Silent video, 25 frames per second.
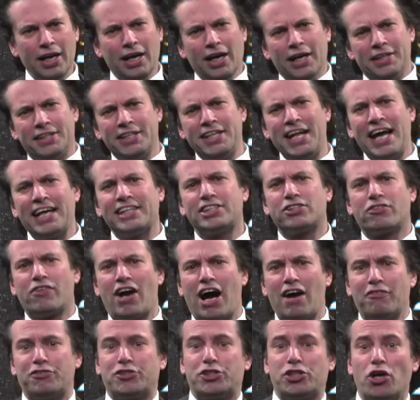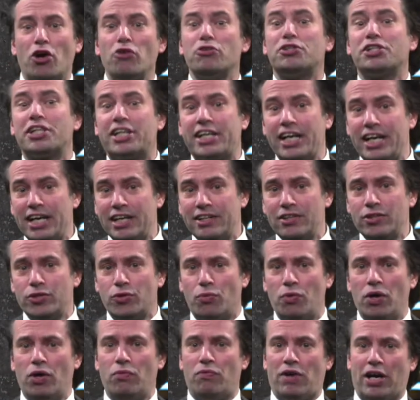The next graph shows again the
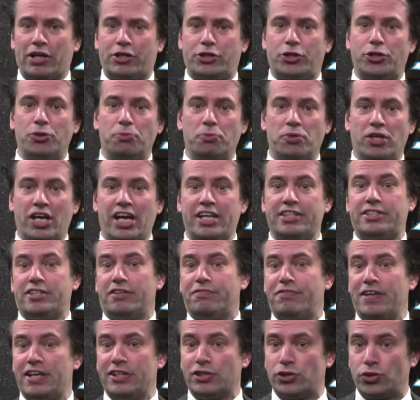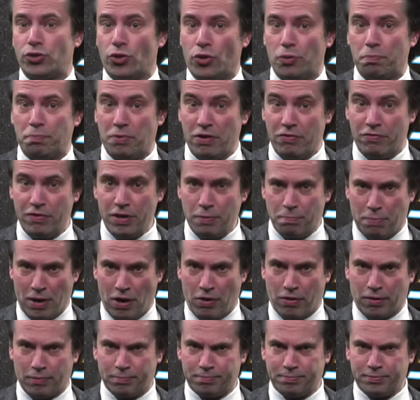worldwide cumulative installed PV
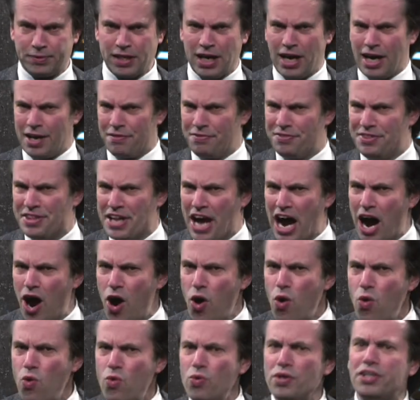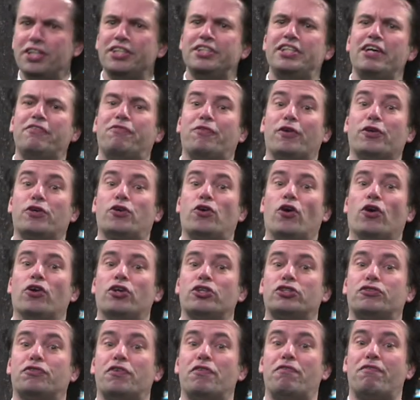power. Now the different
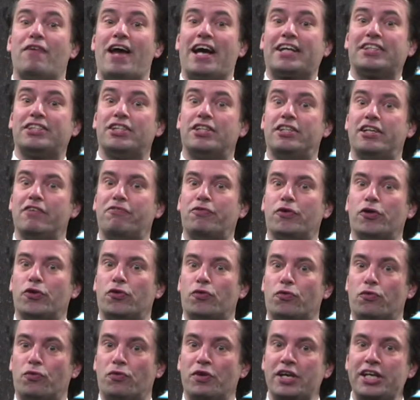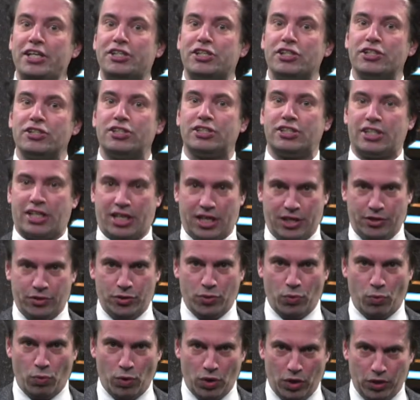colors reflect the different regions in
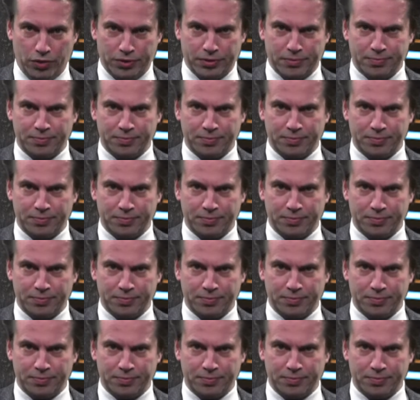the world.